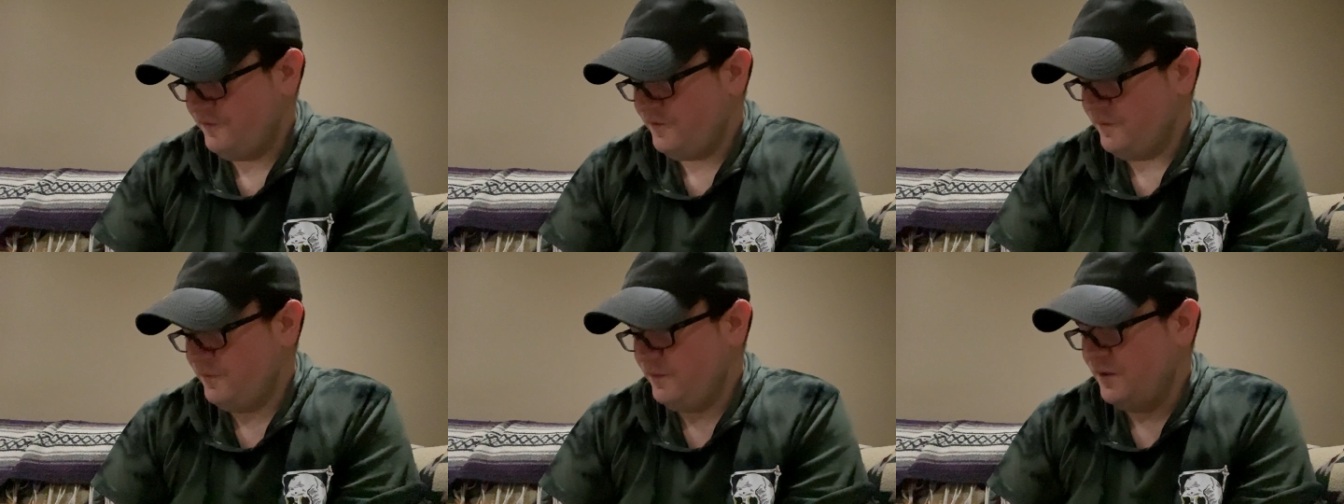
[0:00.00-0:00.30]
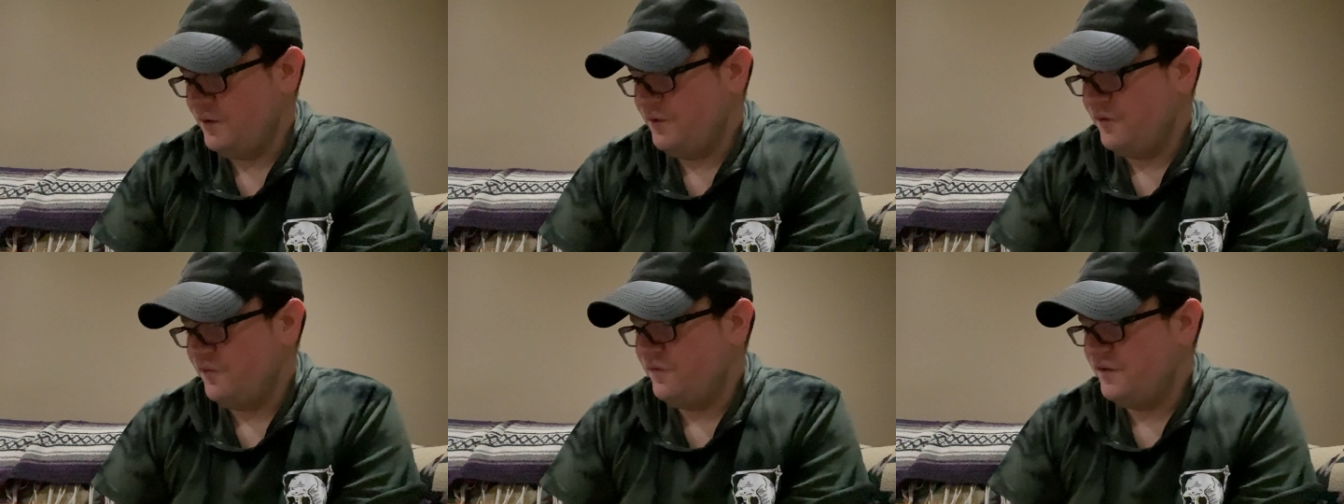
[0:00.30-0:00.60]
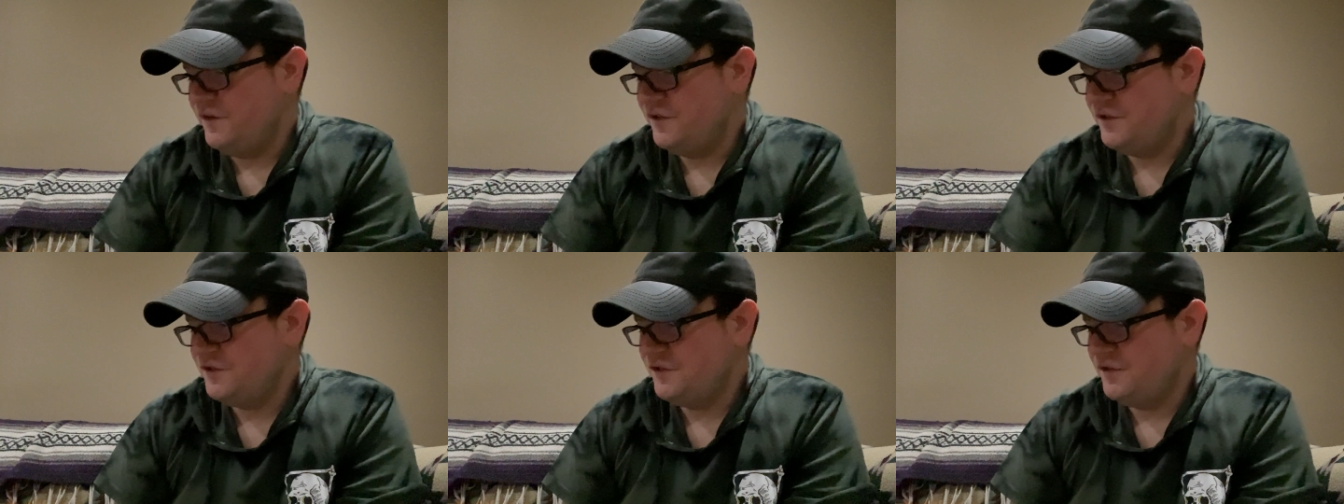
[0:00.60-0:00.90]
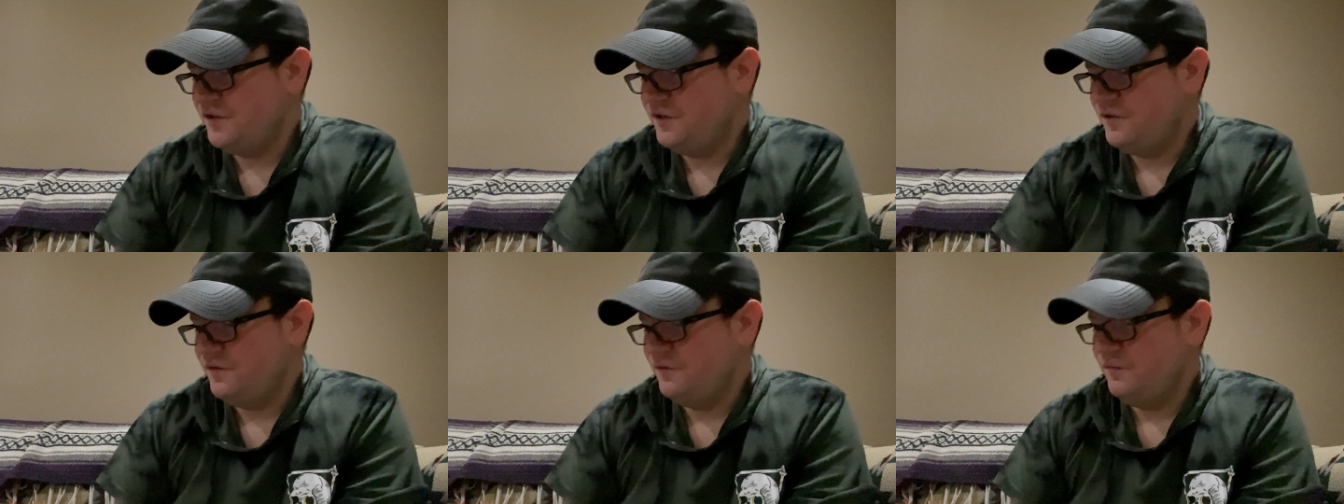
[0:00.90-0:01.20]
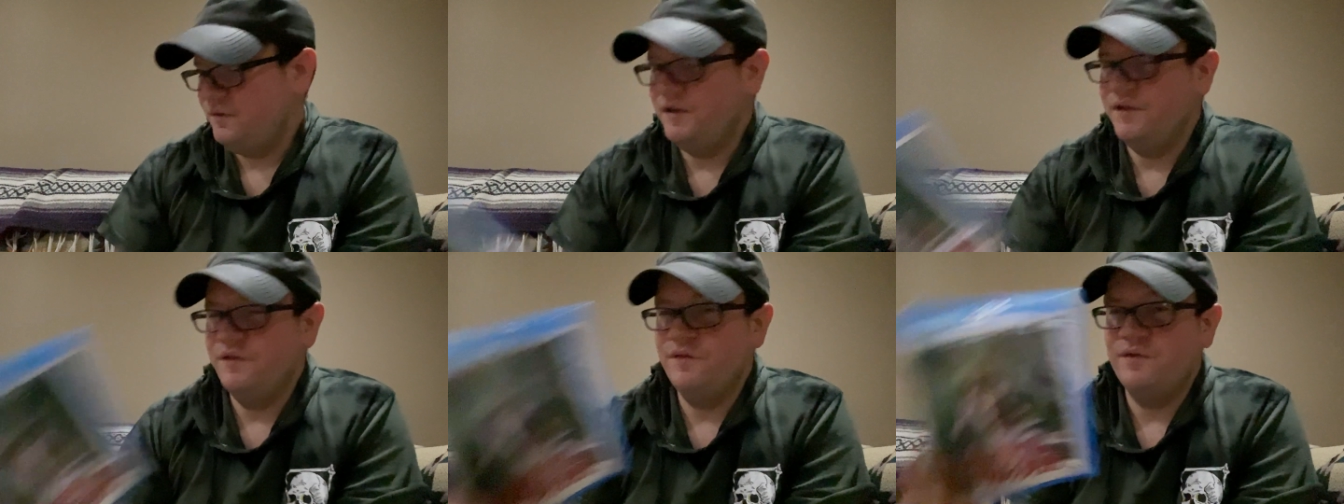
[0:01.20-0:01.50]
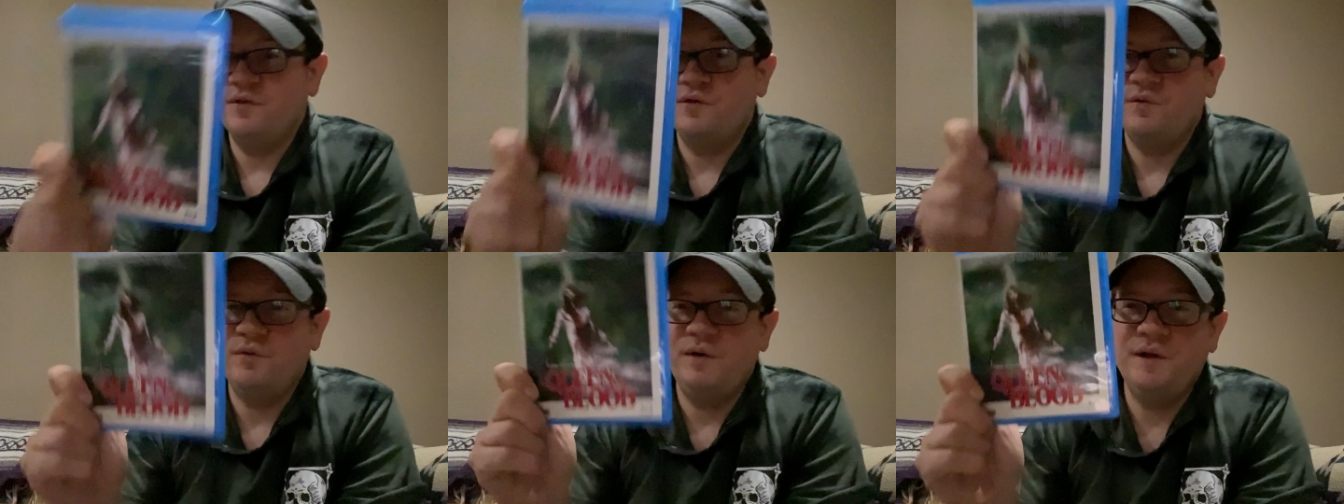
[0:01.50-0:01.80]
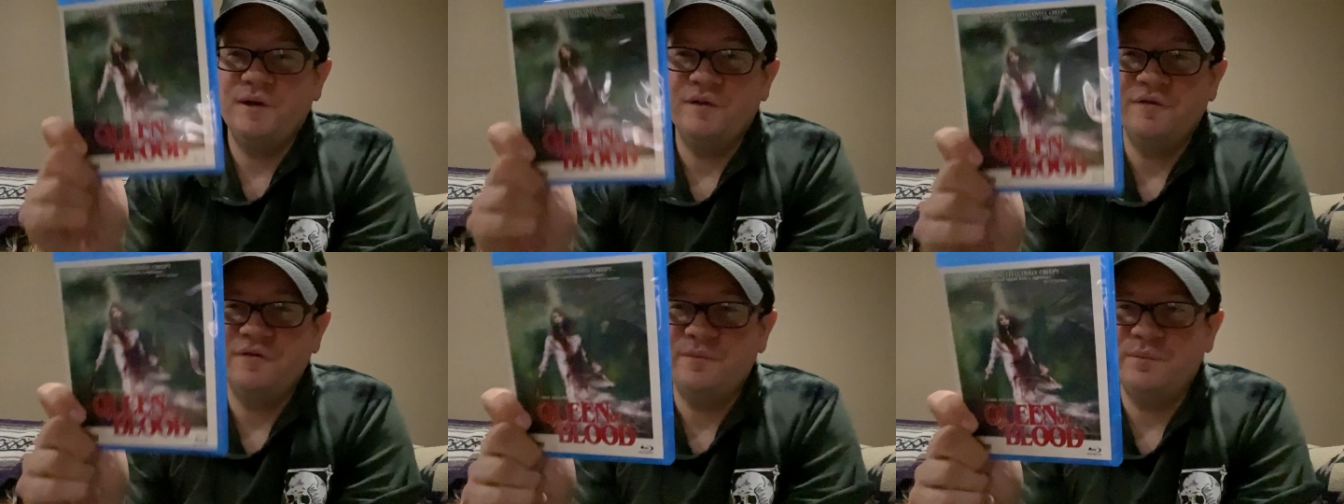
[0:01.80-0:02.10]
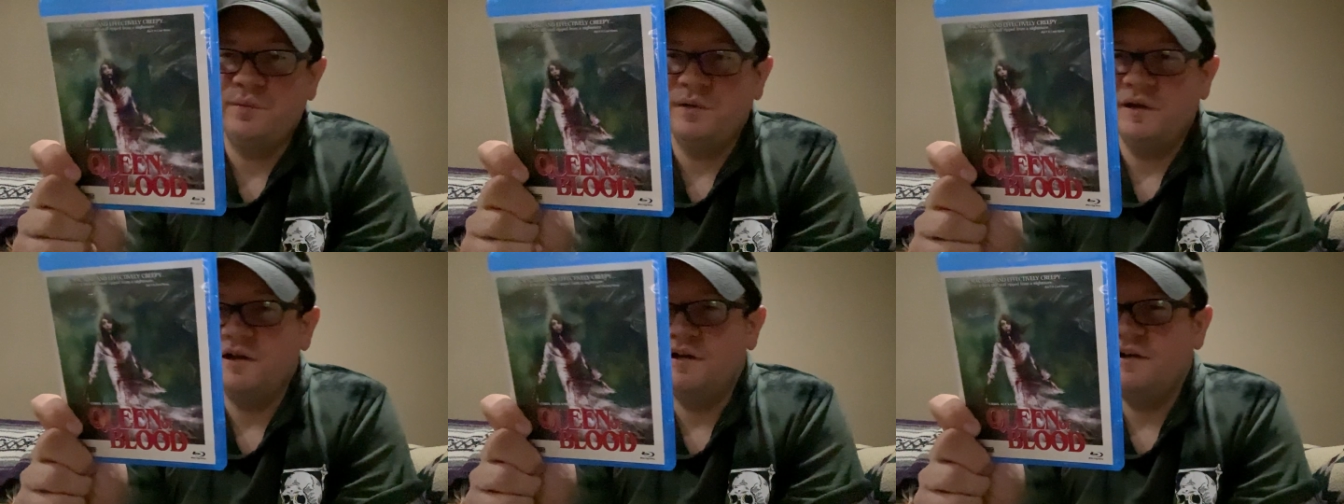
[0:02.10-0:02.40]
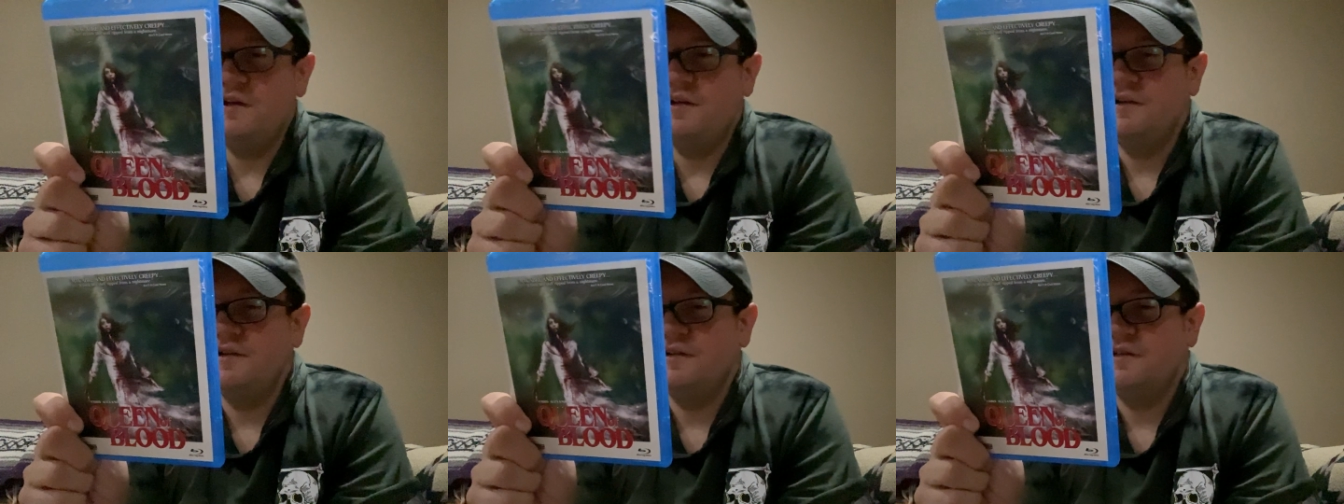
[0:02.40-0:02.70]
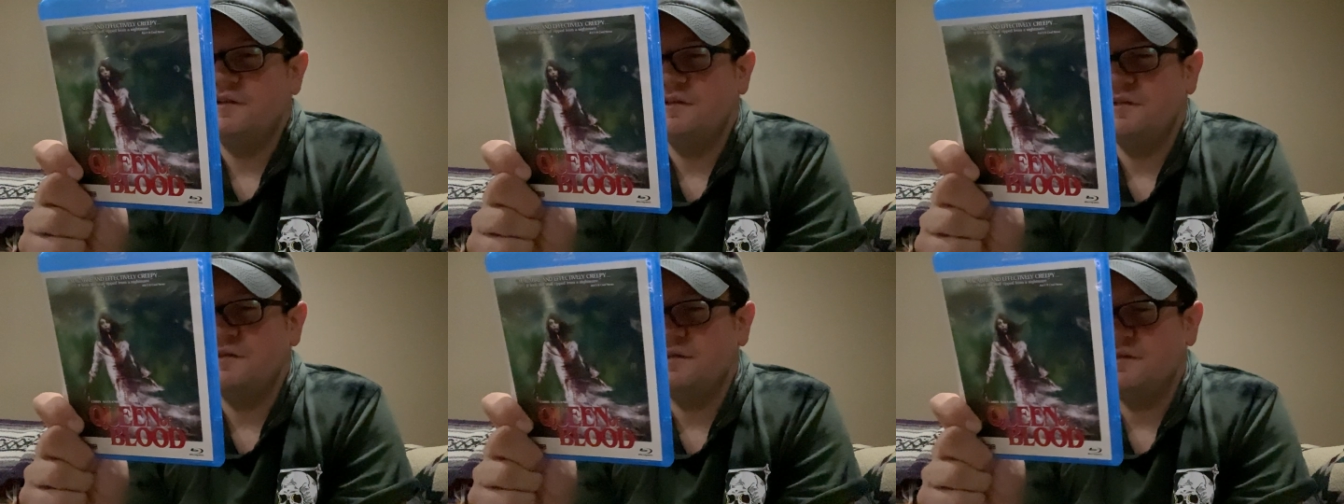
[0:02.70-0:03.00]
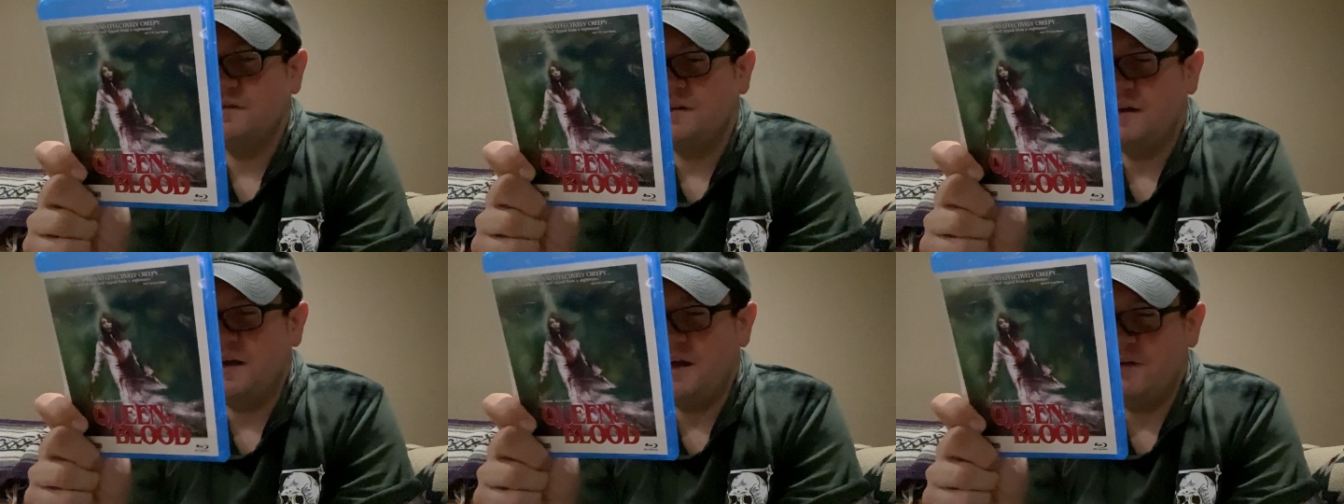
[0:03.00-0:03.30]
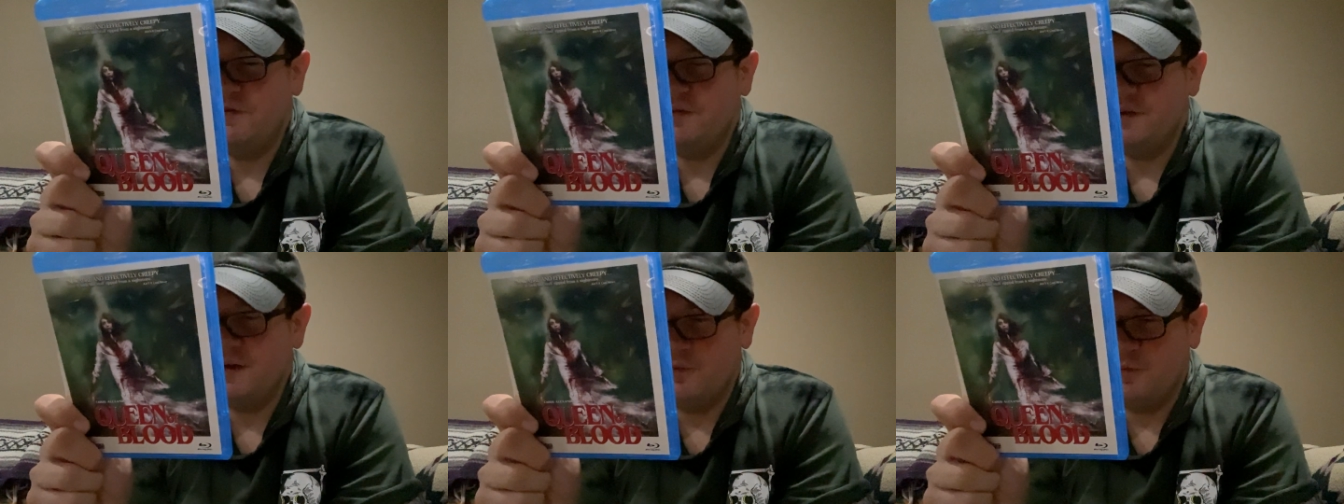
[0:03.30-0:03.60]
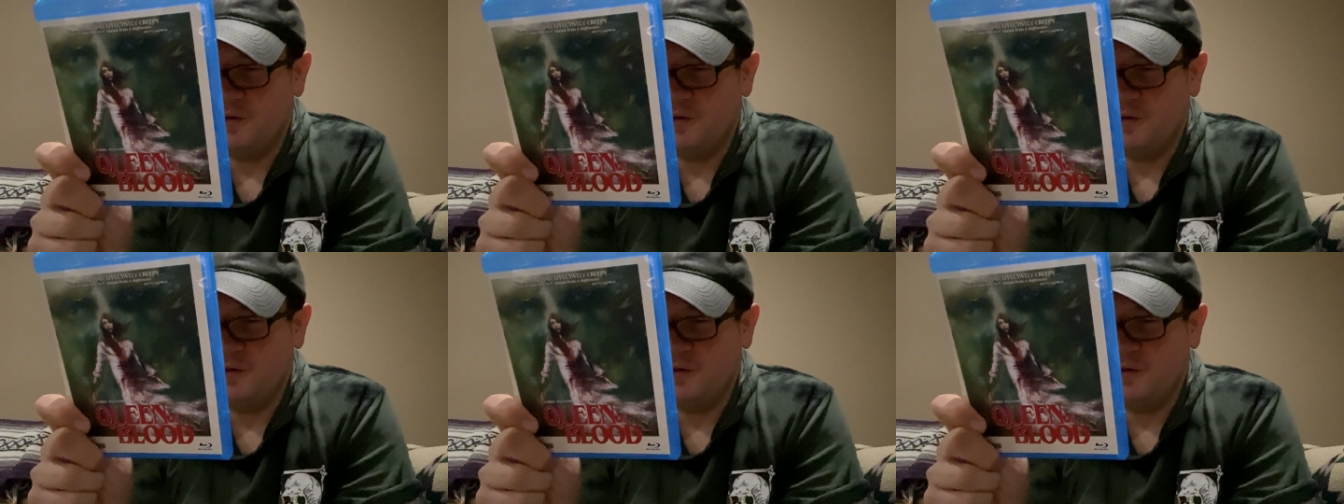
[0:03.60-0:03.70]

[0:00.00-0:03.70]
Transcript: from Inner Vision, we have Queen of Blood. I have not